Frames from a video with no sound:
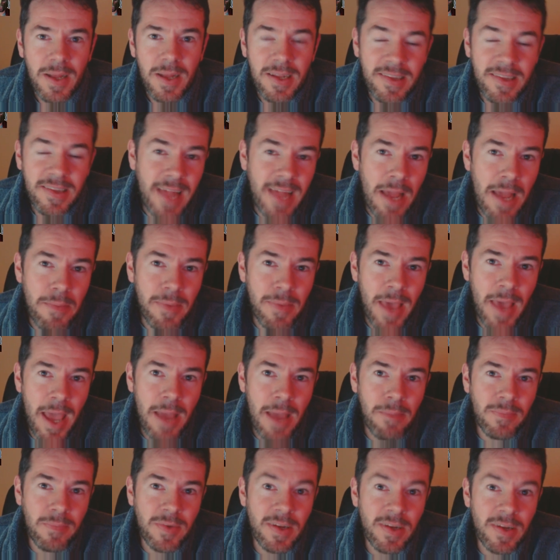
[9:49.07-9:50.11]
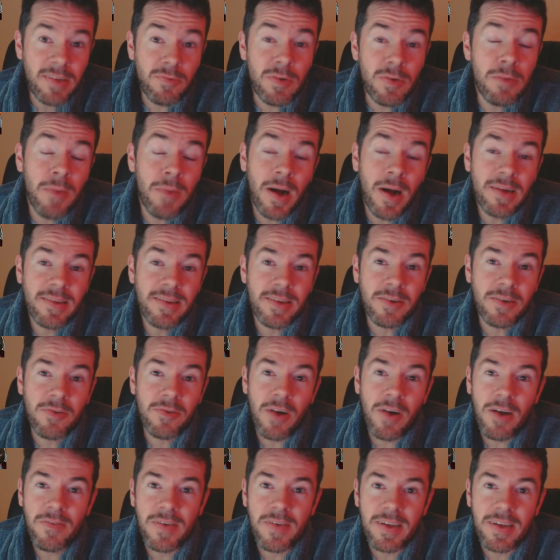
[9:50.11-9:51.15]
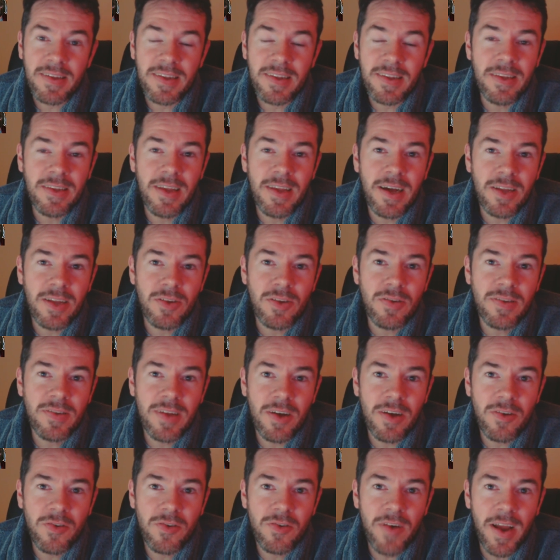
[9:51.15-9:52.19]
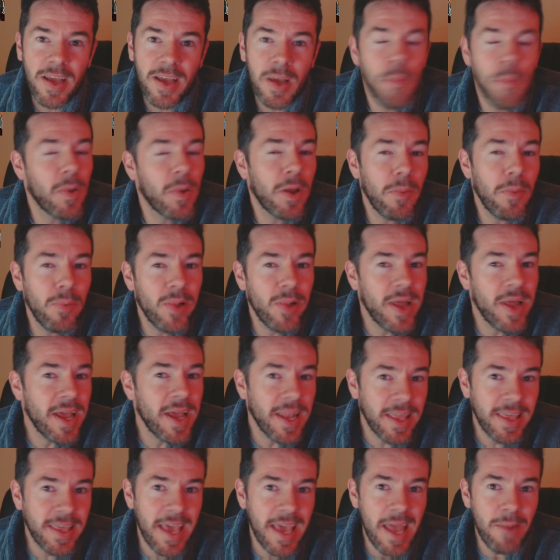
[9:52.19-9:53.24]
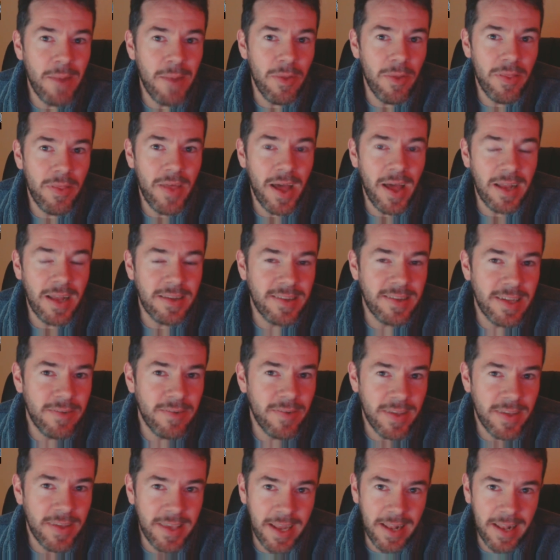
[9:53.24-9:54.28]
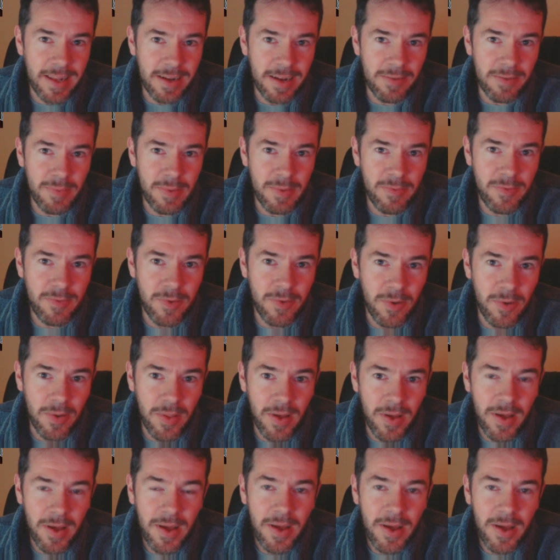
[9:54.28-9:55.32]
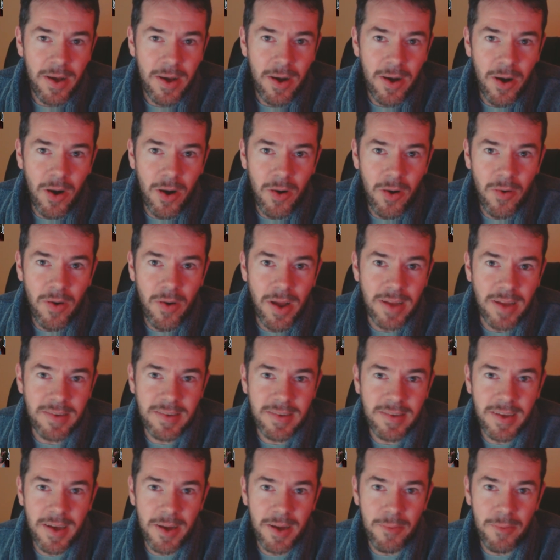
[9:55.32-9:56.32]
Same game, just remastered graphics and new soundtrack. And we're going to play it again with that and see if we can get a little bit further. All right,